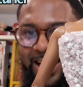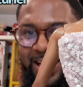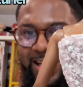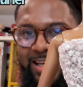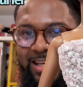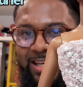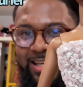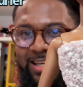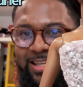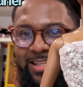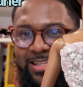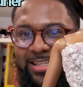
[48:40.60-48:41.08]

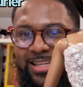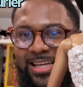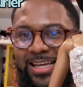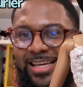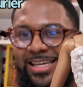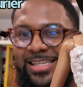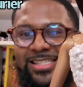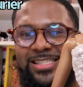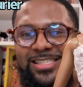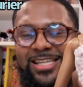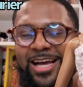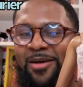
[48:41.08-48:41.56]
He
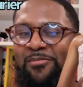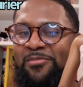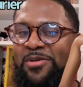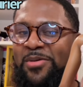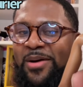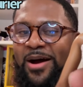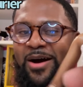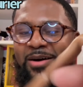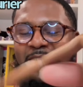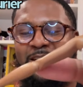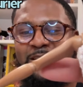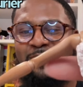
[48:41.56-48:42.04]
it's something
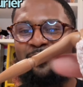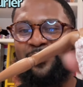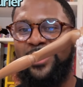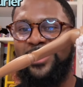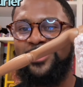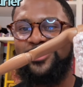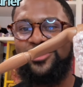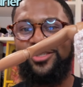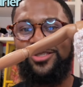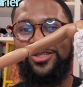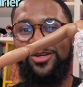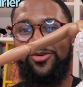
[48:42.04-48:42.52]
about his
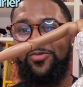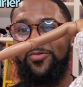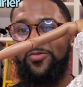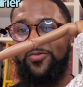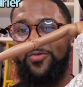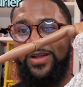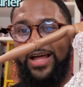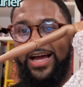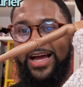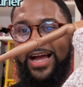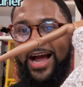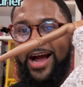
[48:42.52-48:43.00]
pictures of
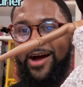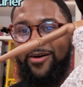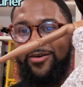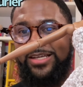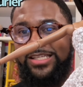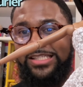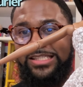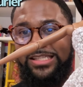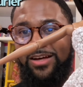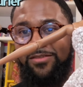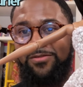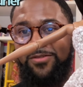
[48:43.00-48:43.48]
like how
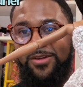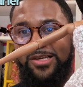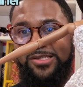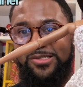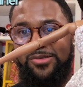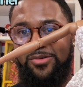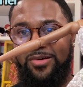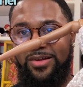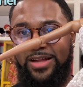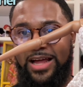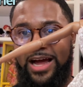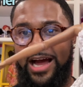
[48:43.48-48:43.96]
his stuff looks
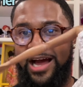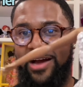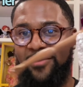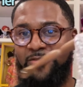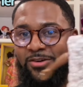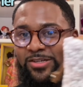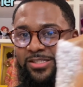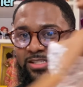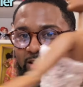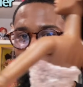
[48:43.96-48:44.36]
online versus